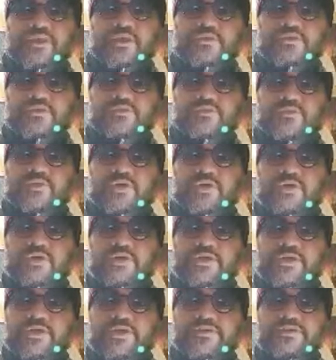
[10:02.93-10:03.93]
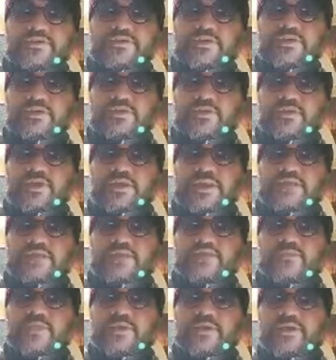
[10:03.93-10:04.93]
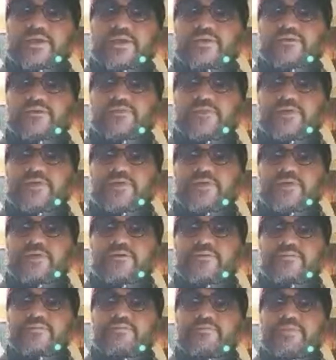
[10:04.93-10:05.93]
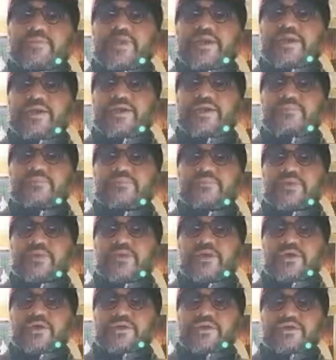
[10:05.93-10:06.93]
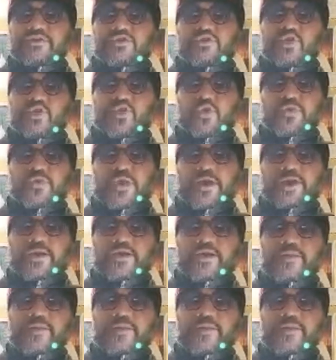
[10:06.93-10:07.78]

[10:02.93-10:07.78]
A small legacy left by a friend made him so far